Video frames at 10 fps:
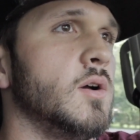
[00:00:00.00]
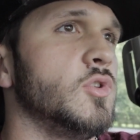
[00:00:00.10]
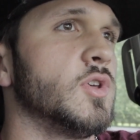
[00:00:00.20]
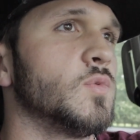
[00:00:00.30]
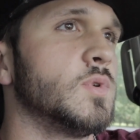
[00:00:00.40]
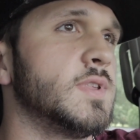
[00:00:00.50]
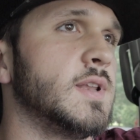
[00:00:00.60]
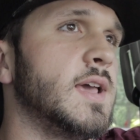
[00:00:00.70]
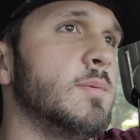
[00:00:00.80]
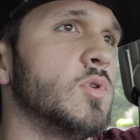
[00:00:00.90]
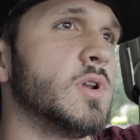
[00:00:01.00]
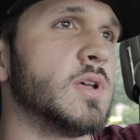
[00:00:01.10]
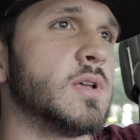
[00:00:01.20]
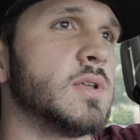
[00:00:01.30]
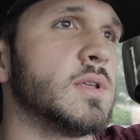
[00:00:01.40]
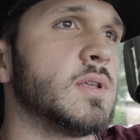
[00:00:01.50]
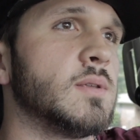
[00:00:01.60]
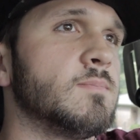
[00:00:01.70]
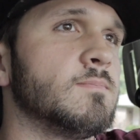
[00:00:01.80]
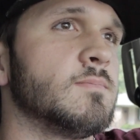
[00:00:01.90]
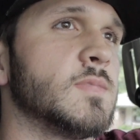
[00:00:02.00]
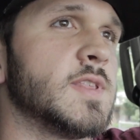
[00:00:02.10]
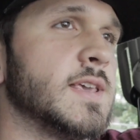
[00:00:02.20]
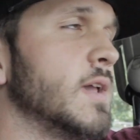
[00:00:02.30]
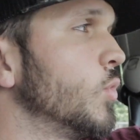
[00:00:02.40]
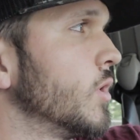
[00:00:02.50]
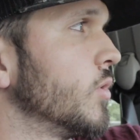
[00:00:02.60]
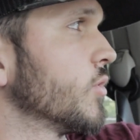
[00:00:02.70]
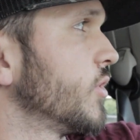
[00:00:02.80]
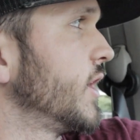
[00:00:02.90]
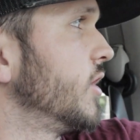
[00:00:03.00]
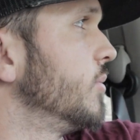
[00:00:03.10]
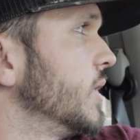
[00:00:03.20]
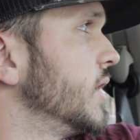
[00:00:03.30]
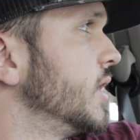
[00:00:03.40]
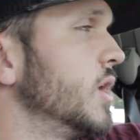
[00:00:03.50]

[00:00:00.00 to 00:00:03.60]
Just wasn't able to get one on the ground, but